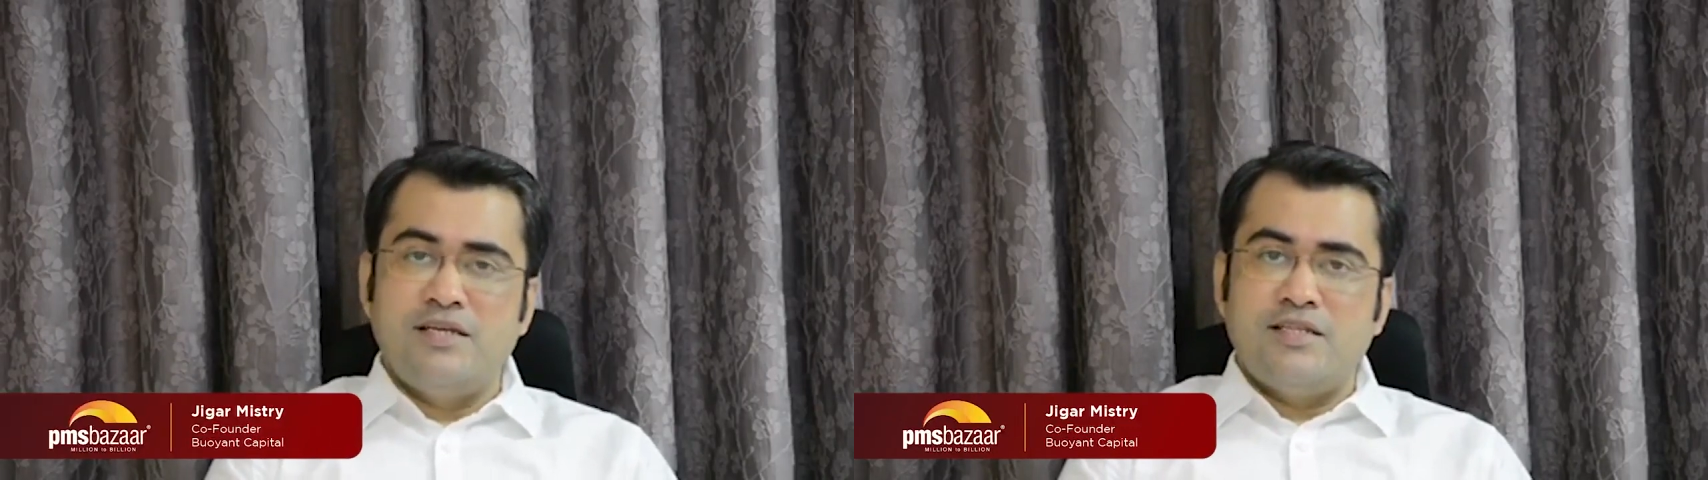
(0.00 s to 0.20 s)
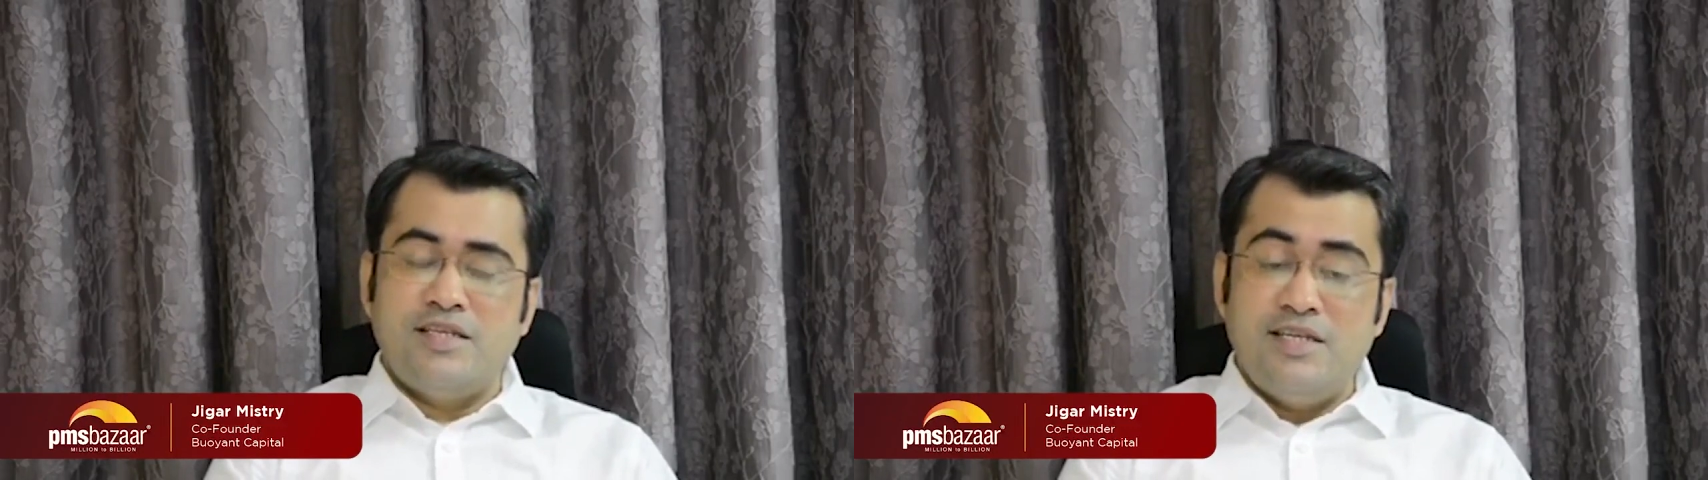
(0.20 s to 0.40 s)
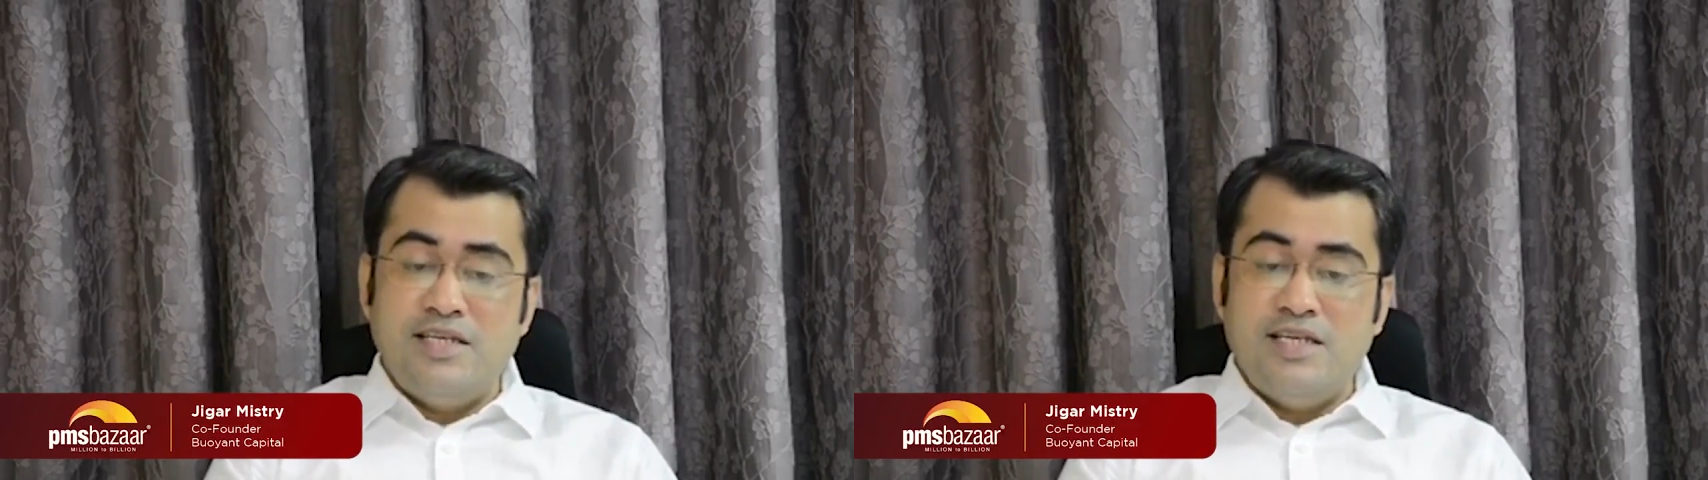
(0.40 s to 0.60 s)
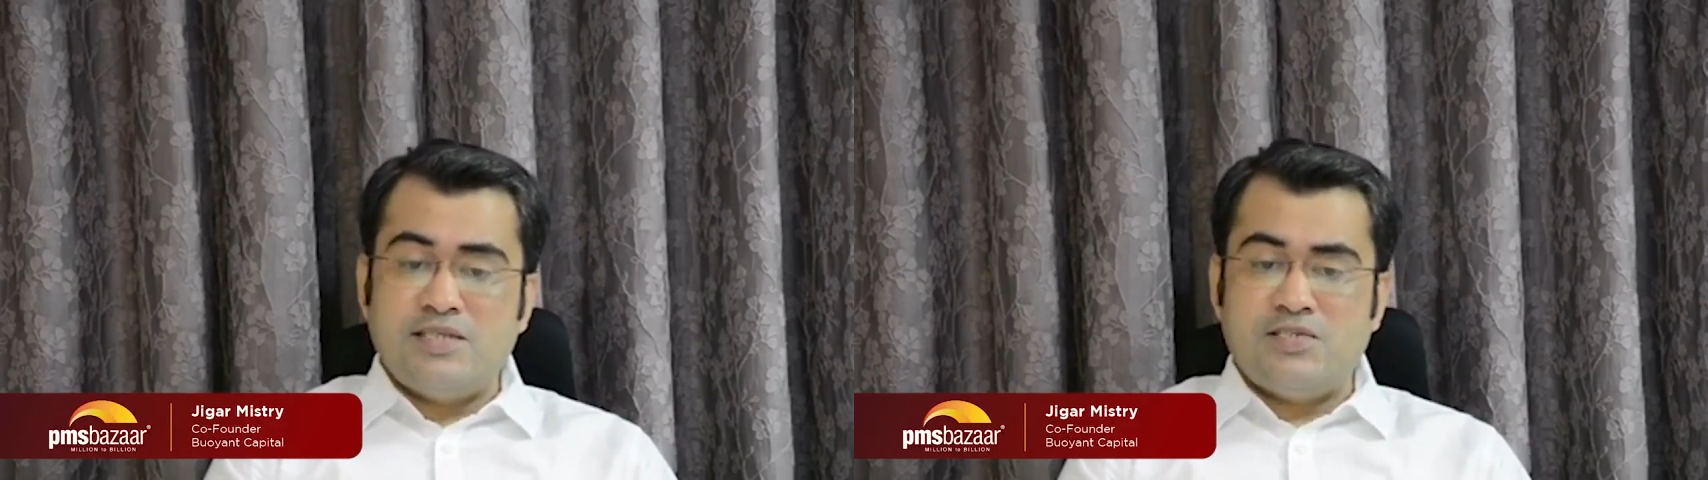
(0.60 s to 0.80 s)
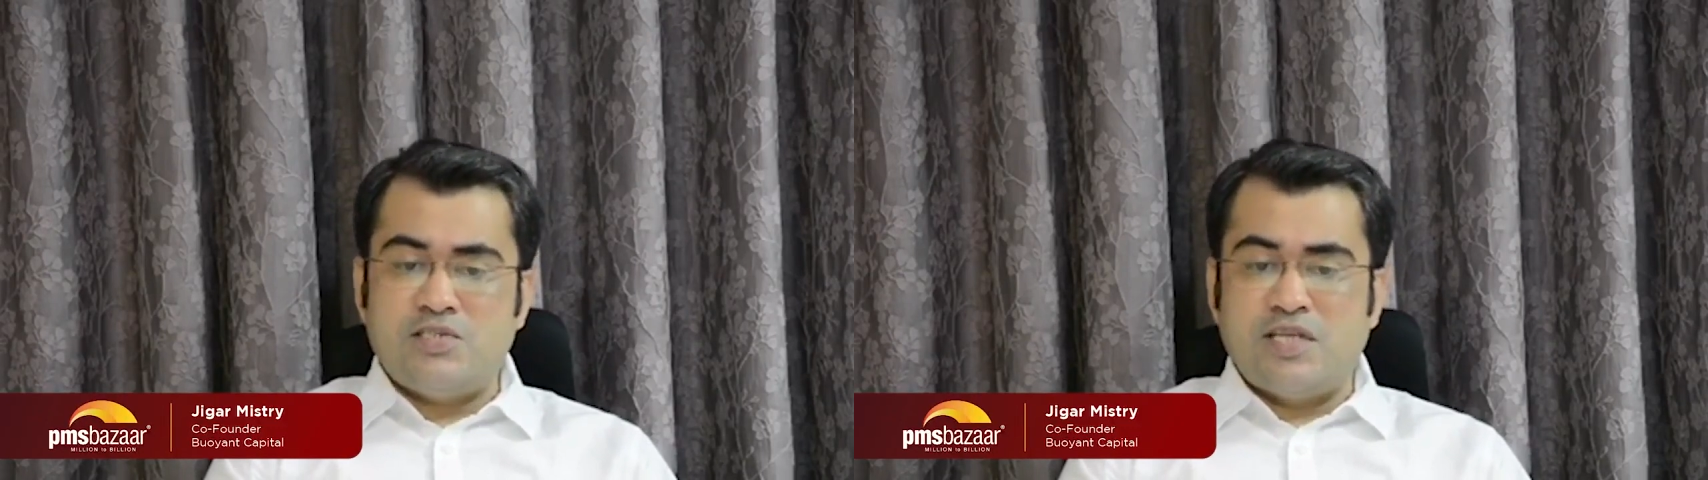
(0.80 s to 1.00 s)
the
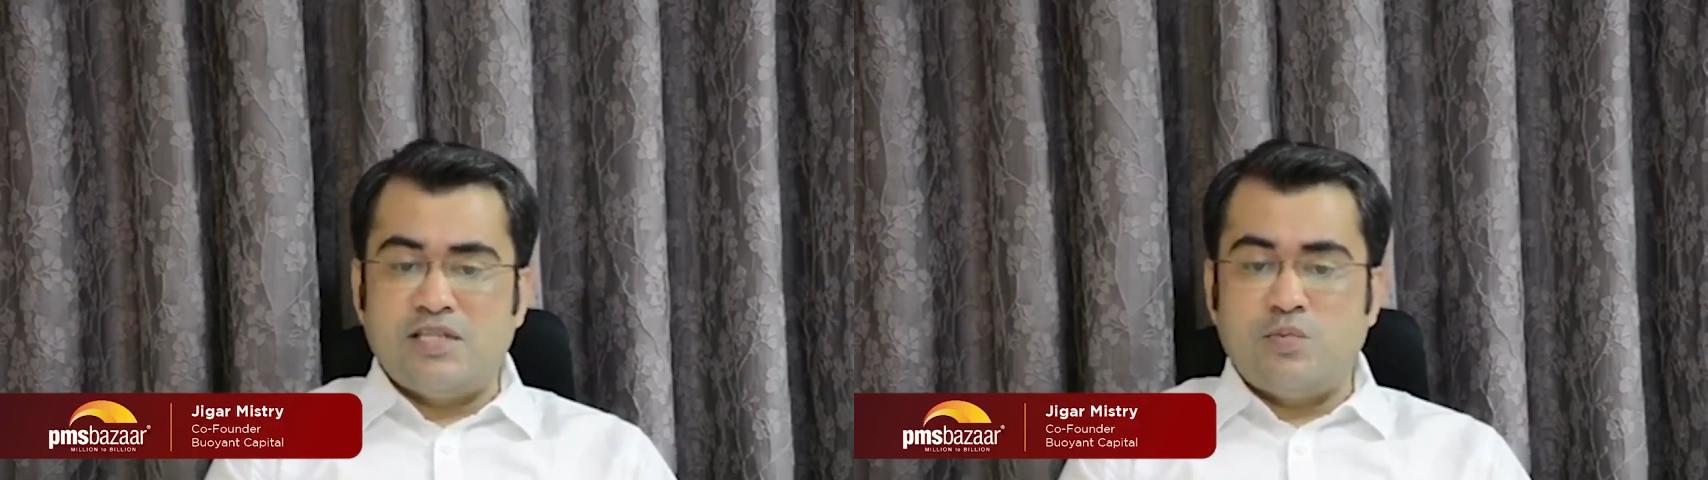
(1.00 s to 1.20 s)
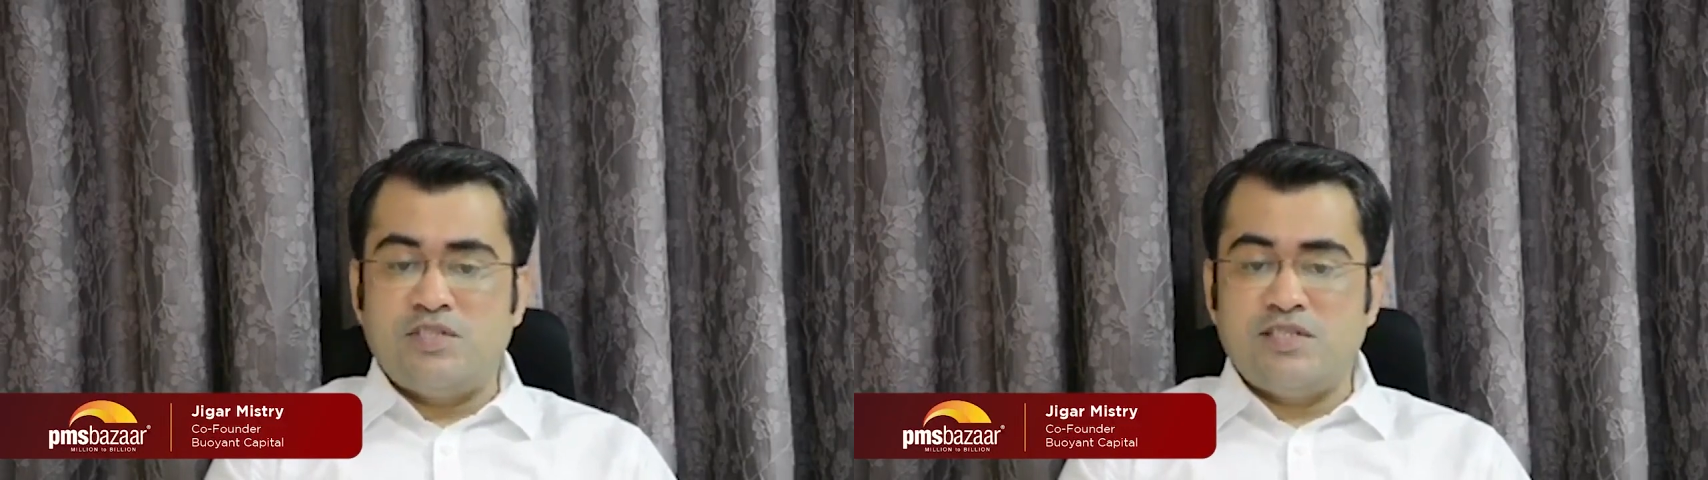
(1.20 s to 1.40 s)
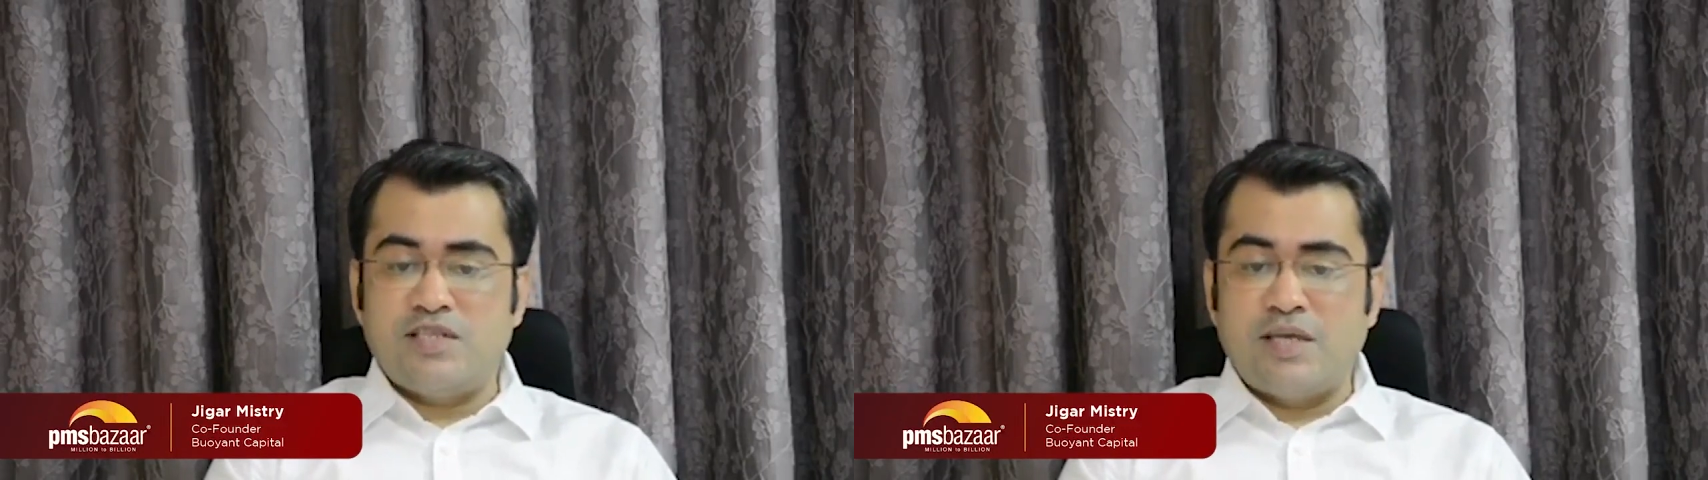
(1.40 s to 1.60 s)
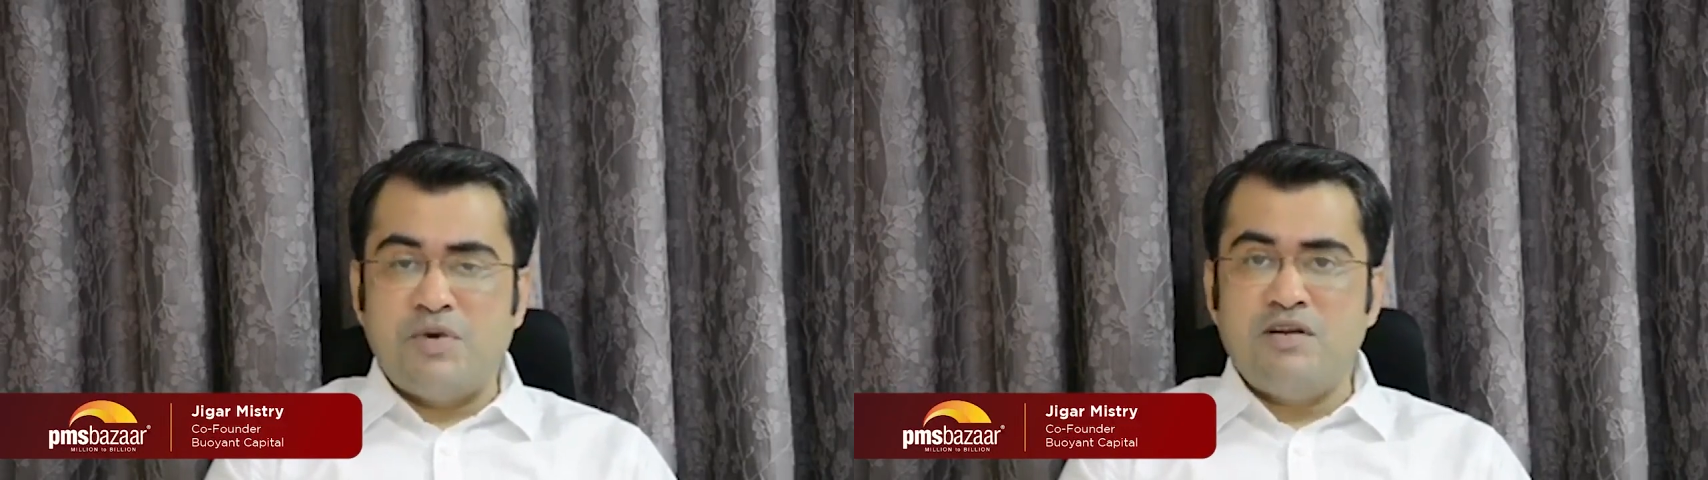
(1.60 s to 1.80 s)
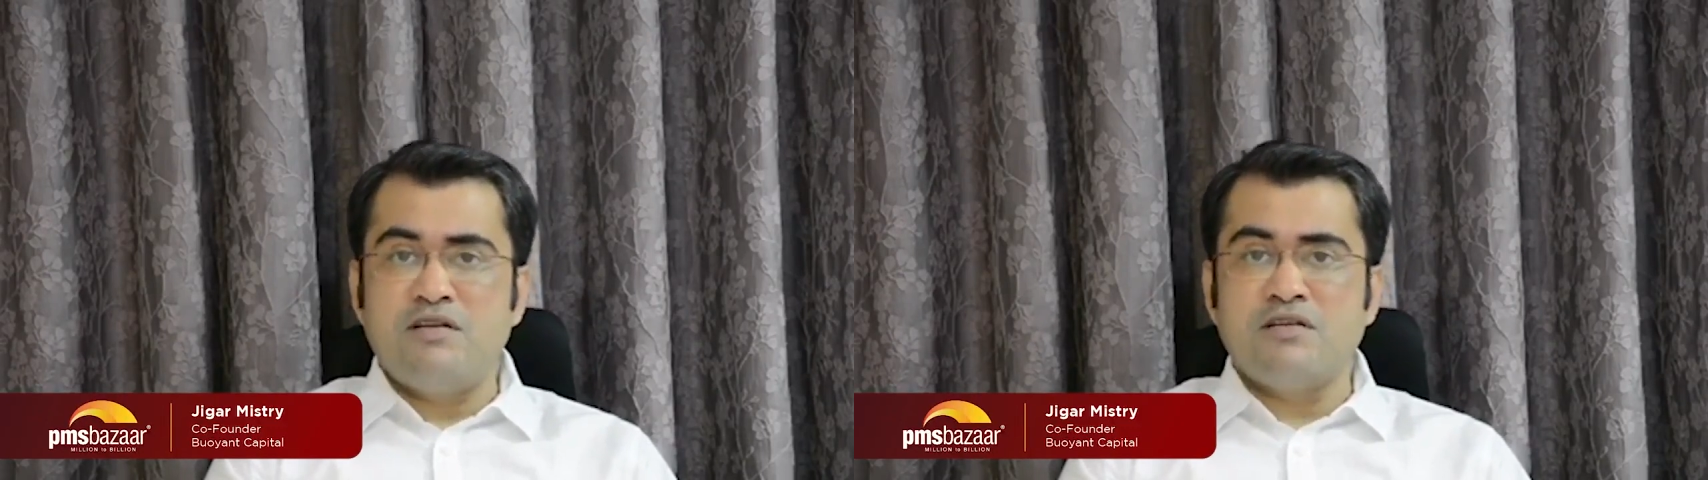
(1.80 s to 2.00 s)
India's strength, which is
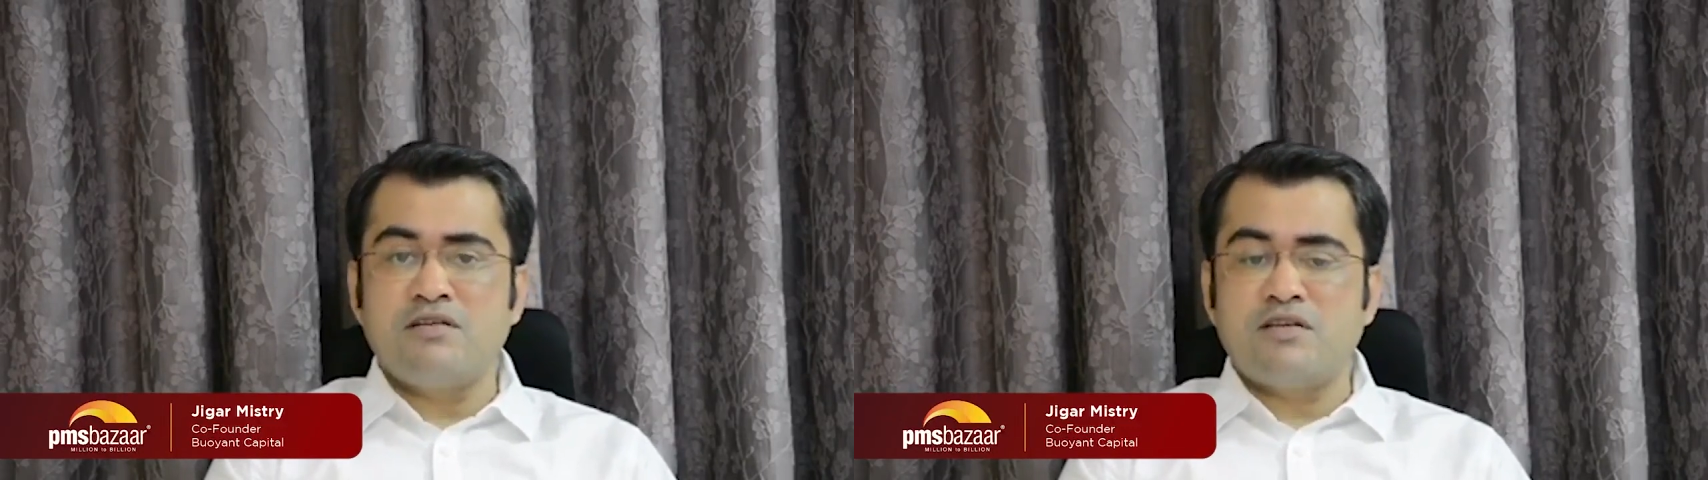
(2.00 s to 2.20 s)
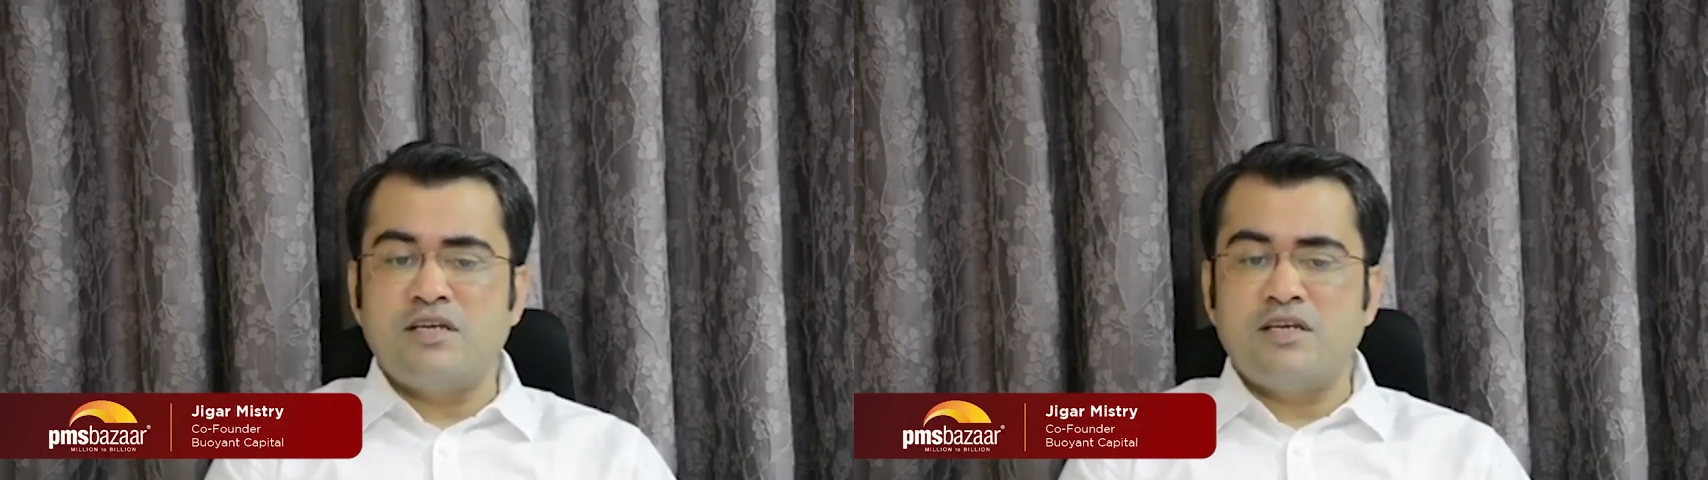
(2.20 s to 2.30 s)
abundant